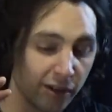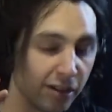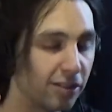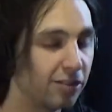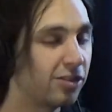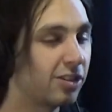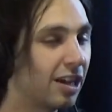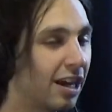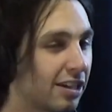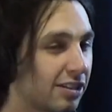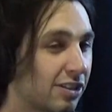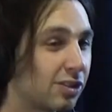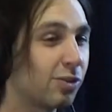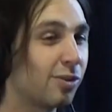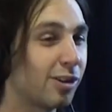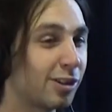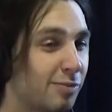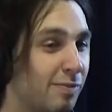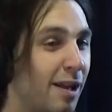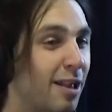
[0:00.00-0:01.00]
Doing it
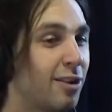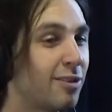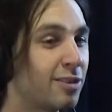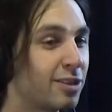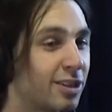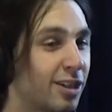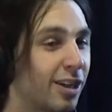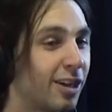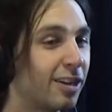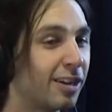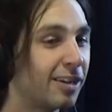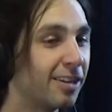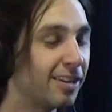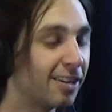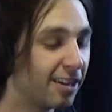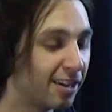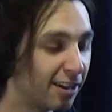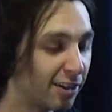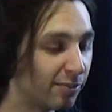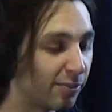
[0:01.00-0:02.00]
just to where it's mellow and chill.